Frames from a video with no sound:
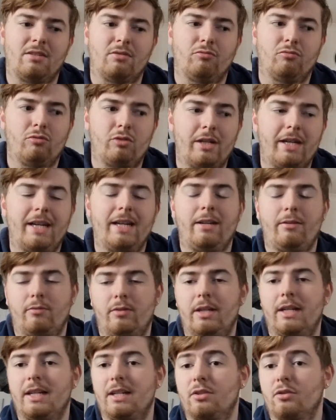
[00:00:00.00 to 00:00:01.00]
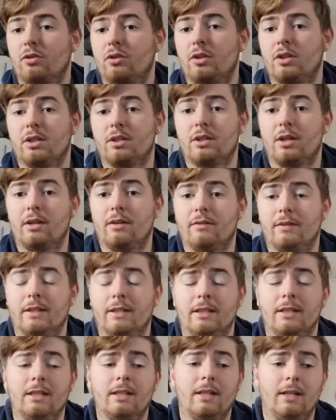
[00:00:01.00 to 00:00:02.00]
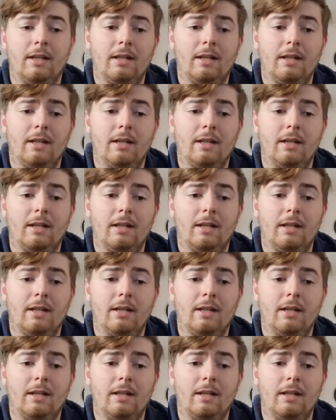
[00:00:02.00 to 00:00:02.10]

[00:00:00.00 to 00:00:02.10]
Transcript: It's really, really screwed us over.